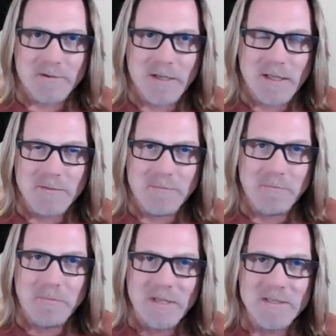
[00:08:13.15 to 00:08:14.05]
Okay,
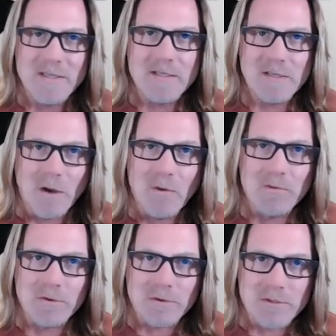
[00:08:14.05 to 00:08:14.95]
business
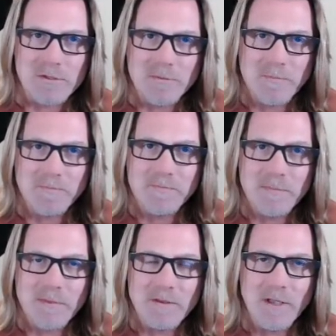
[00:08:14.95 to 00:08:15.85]
owners,
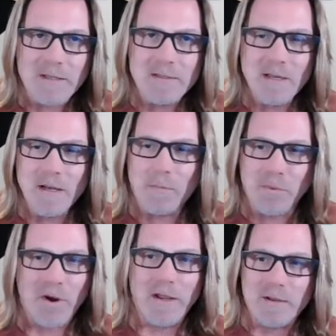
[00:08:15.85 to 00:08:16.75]
you guys need a
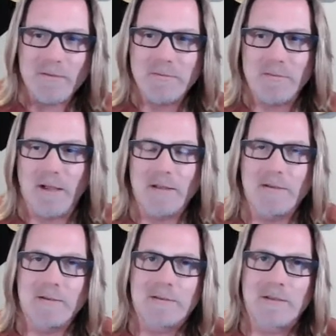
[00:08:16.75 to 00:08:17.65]
break, right?
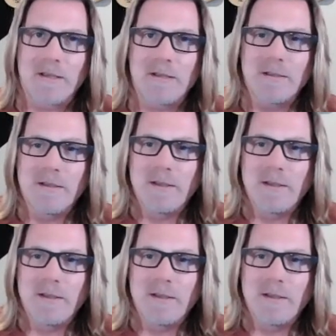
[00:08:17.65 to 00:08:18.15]
Okay.